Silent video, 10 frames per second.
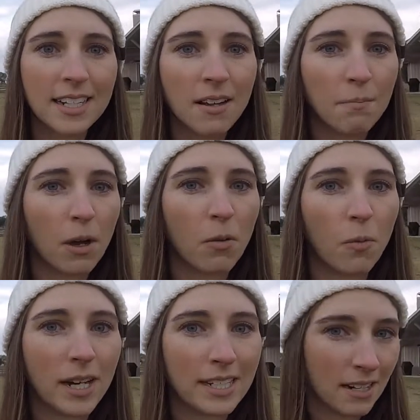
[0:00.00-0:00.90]
but
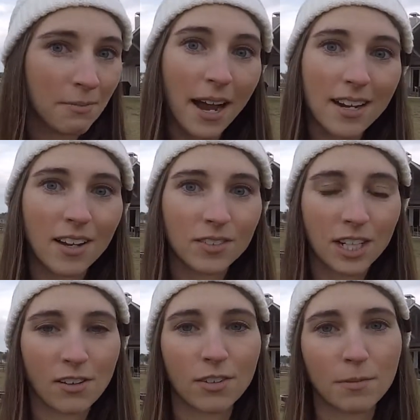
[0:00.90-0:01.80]
we didn't buy enough to
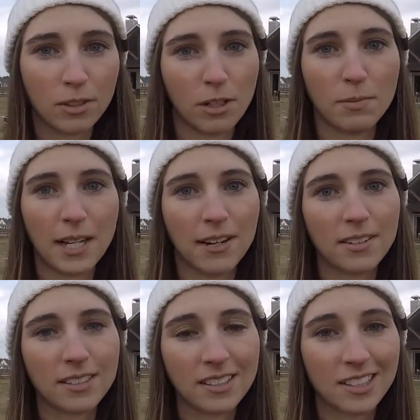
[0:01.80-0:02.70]
cover up the sweet
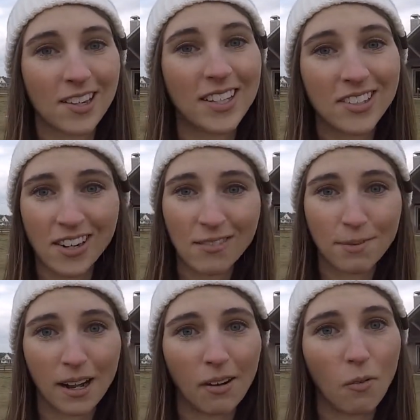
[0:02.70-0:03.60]
potatoes. So I should have
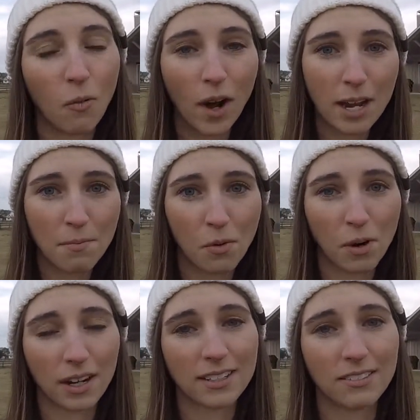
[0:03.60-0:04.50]
bought way
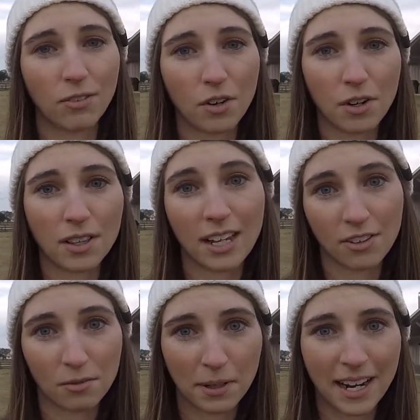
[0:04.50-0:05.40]
more for the
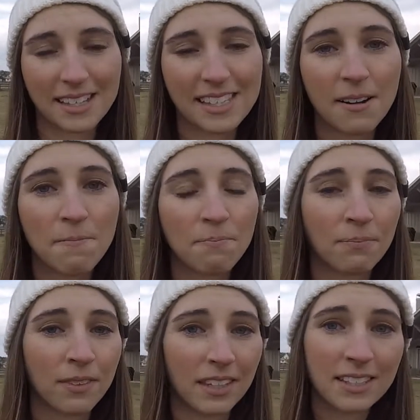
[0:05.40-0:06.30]
other plants.
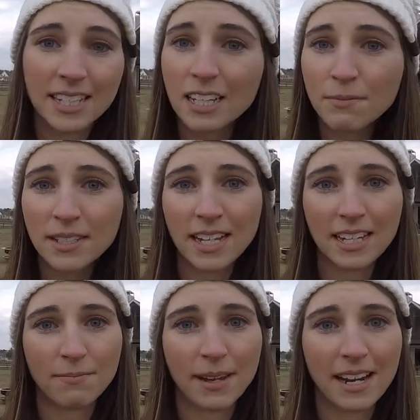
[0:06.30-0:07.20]
And the second mistake
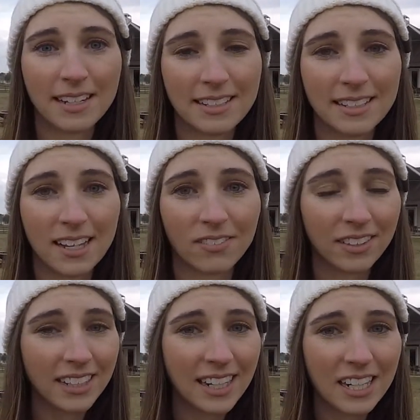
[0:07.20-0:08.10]
I made is that
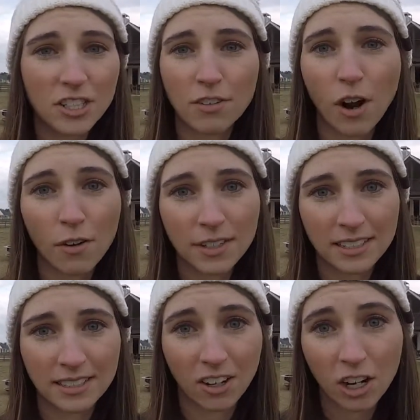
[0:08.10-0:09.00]
really I should have
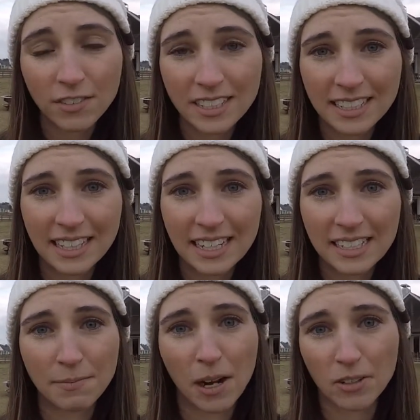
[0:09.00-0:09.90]
harvested
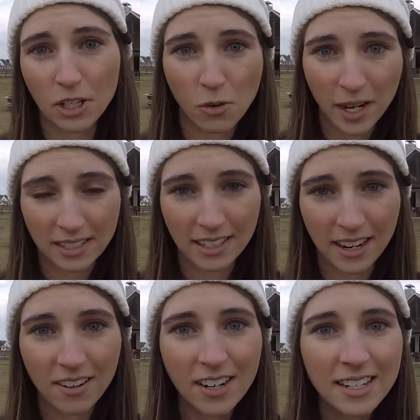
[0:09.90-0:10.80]
these about 2 weeks ago.